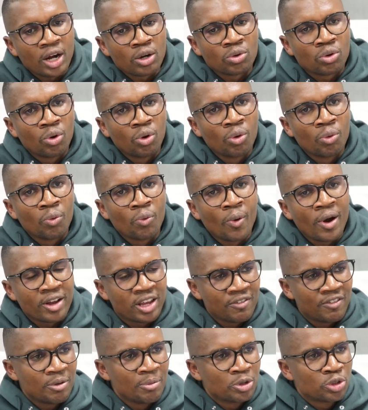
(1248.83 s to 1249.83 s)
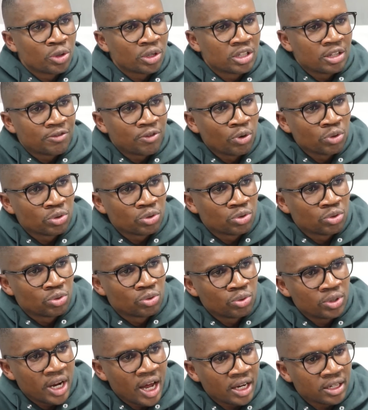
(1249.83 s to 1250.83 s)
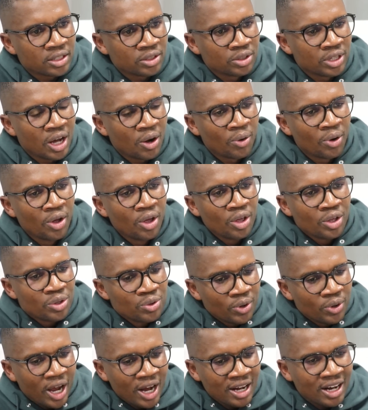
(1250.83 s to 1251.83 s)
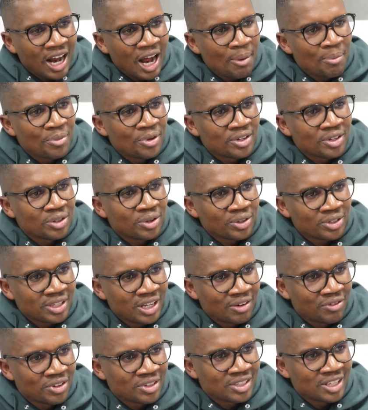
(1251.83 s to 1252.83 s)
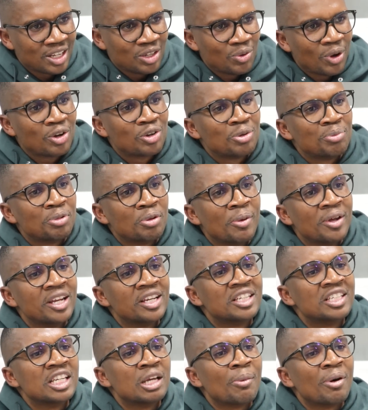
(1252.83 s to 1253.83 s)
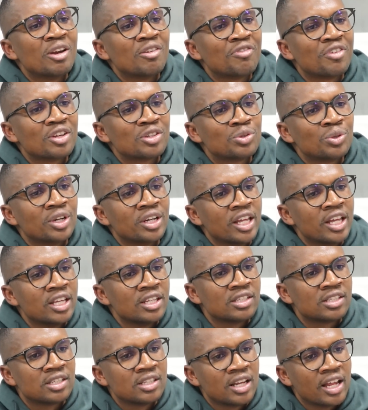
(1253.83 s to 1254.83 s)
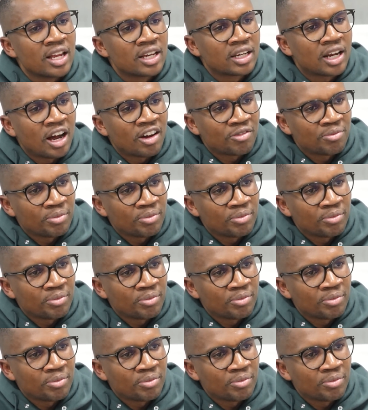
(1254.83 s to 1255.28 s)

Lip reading: You can't go, we're given majority vote to do that. Now, you can't come yourself and say you want to implement a DA manifesto in ANC-led